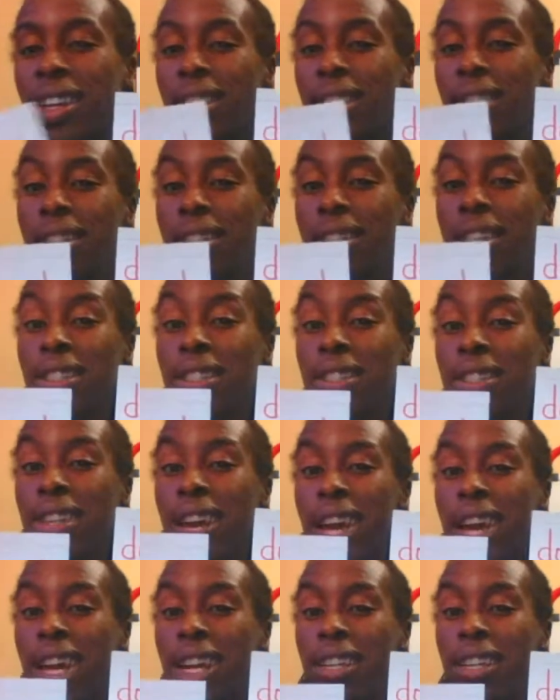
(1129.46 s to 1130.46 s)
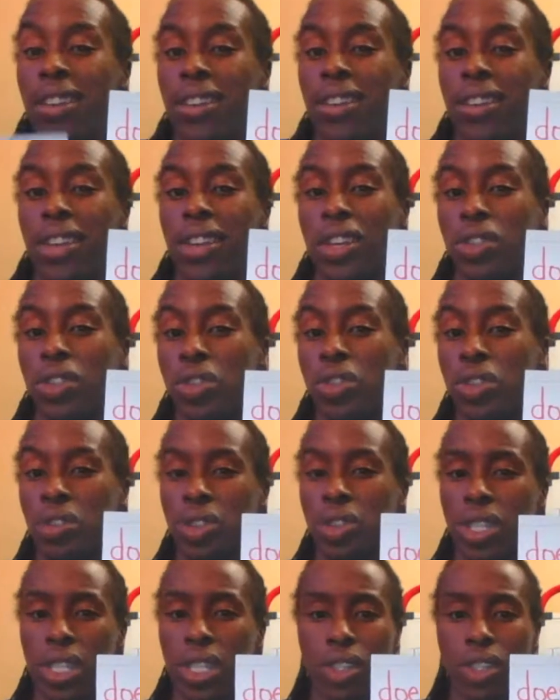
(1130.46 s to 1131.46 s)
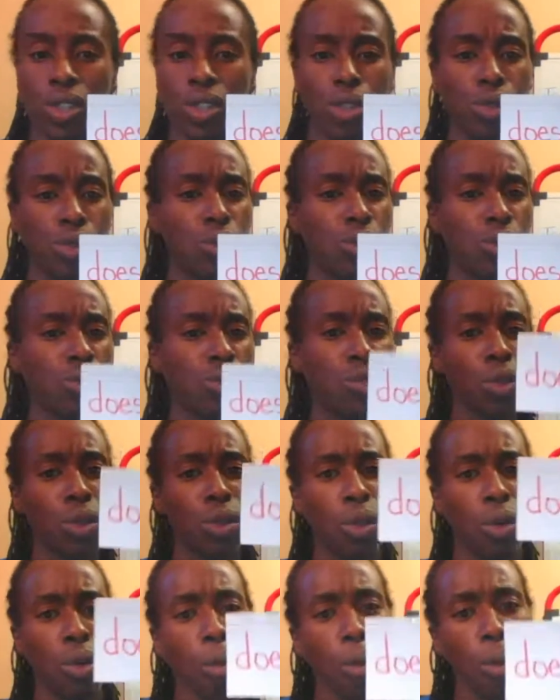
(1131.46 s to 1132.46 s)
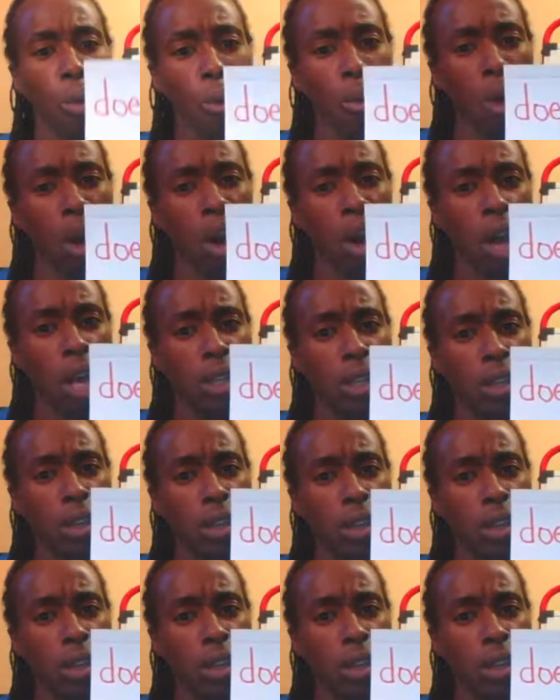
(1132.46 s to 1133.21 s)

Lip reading: does not has turned into what?